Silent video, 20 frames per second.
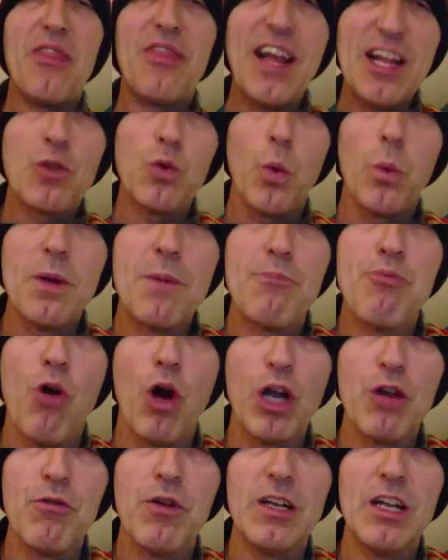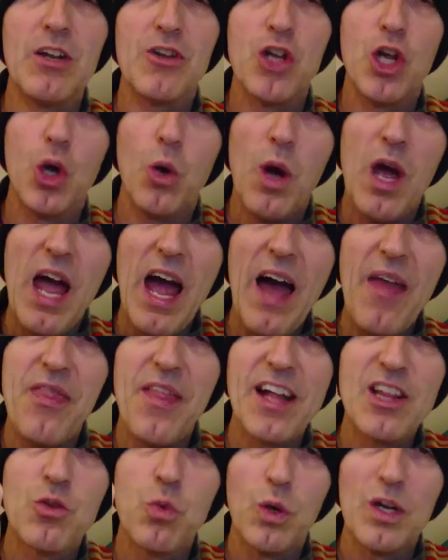That's what we brought you in to do,
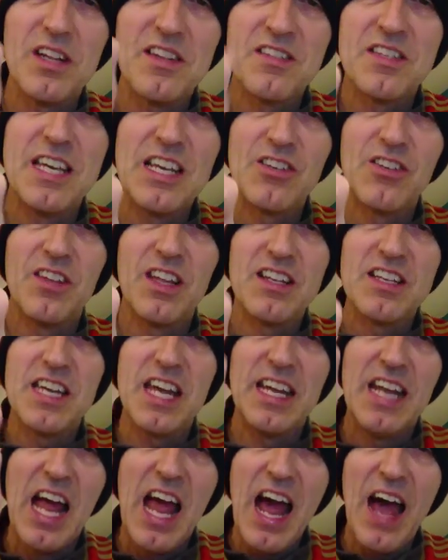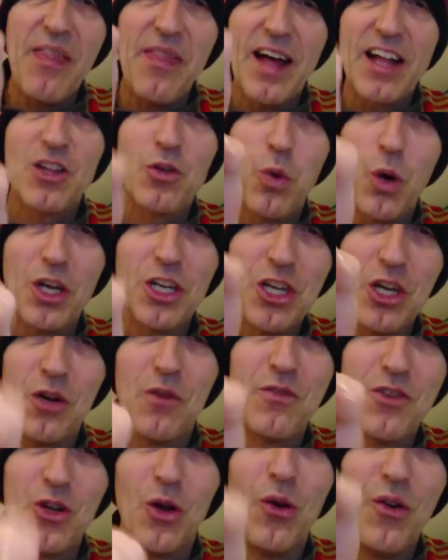and that's what it says on the tin, and that's what
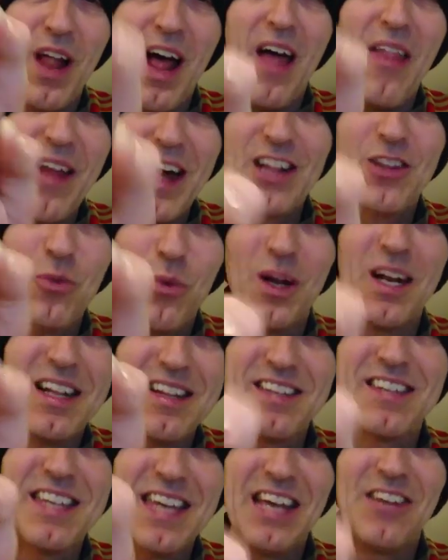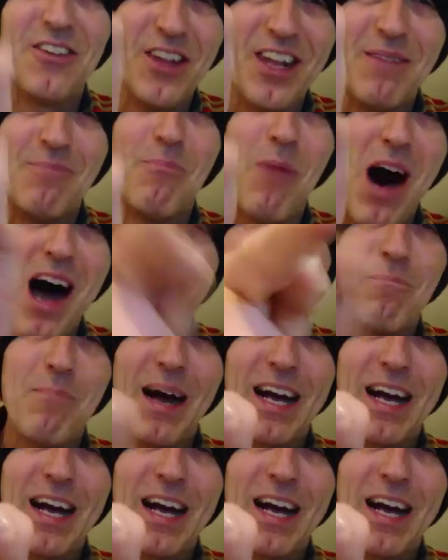you've done. That's what it says on the Marc